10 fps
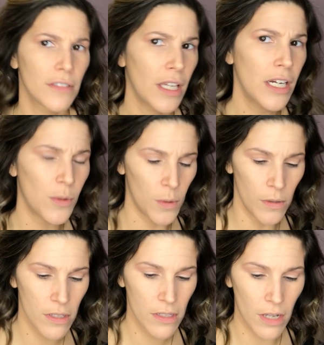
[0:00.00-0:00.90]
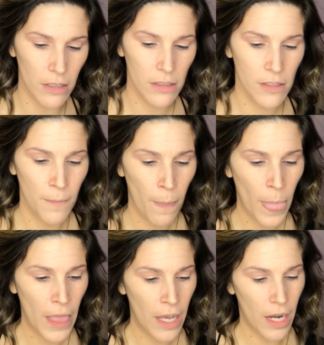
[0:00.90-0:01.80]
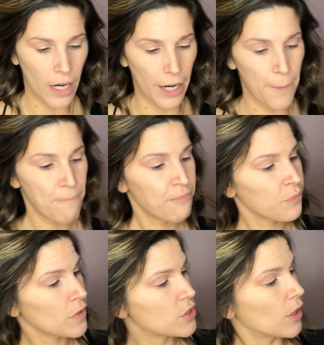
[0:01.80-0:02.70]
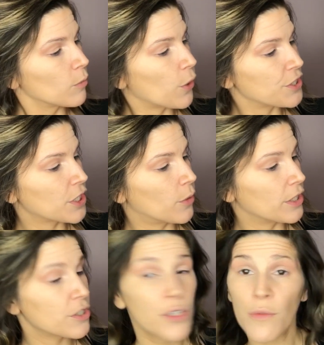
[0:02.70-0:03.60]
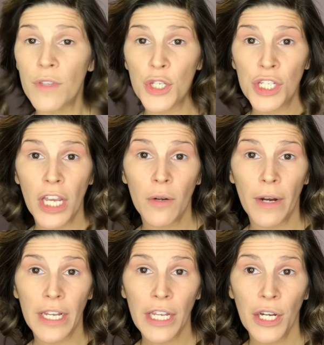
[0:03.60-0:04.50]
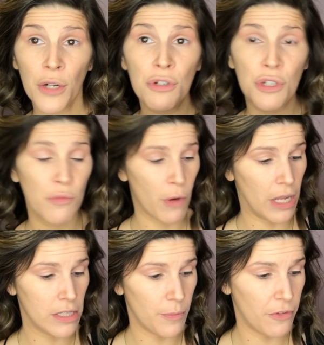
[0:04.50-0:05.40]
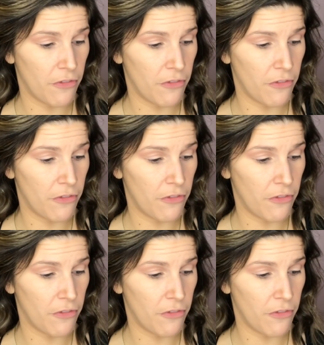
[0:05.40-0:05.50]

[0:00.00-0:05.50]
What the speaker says: Getting old sucks. Alright, so I'm going to go into this shade right here to bronze up the